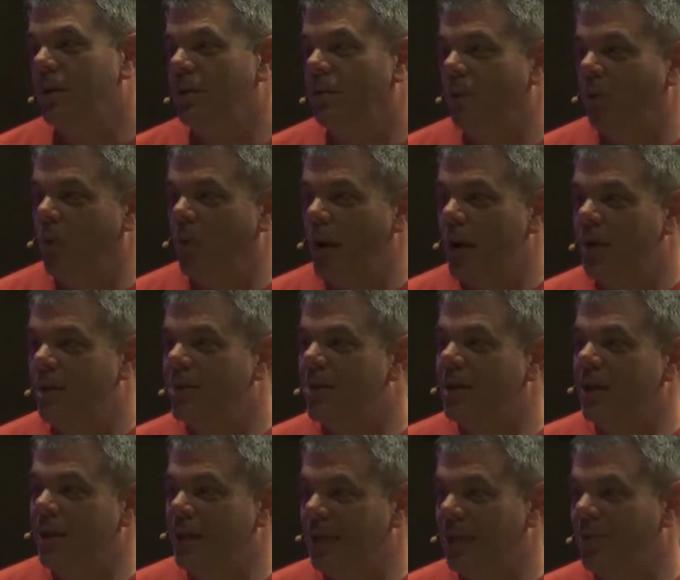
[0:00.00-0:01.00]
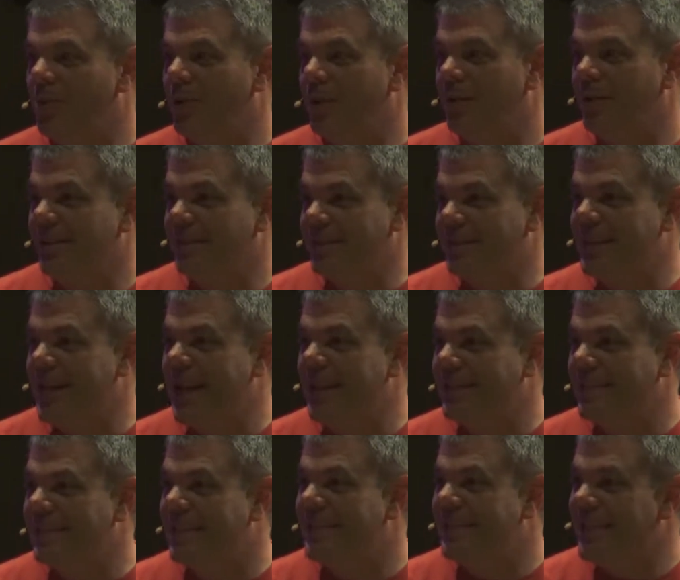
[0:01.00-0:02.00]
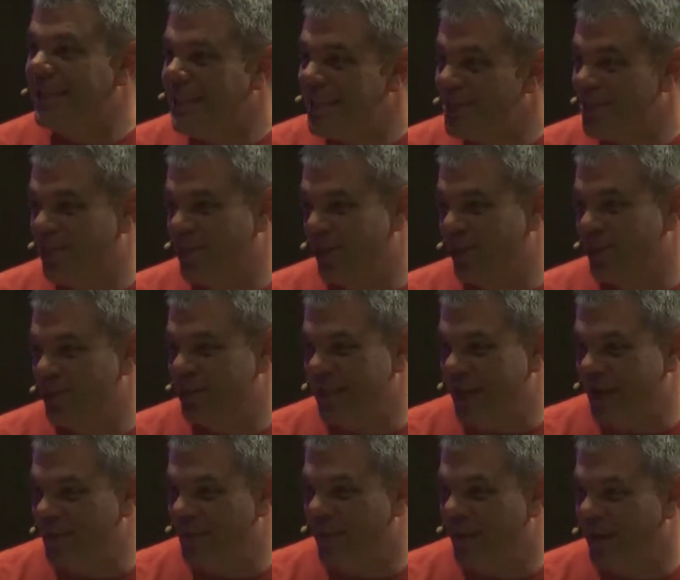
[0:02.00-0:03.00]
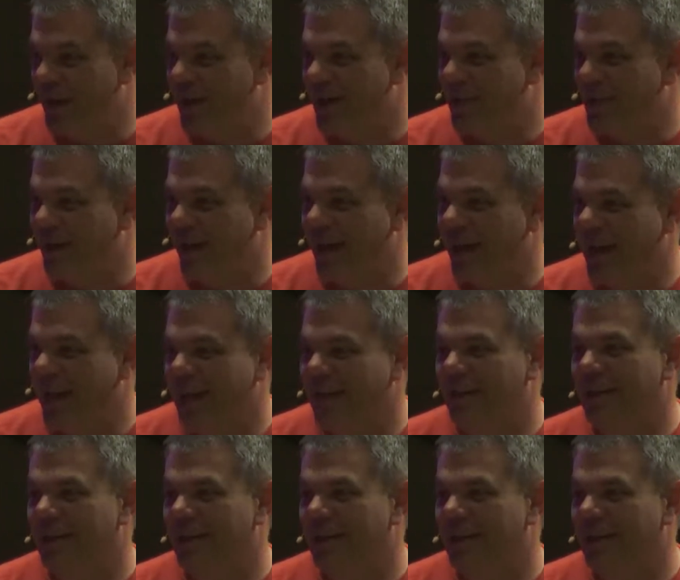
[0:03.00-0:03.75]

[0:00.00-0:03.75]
where you can get one of the snazzy T-shirts I'm wearing right here,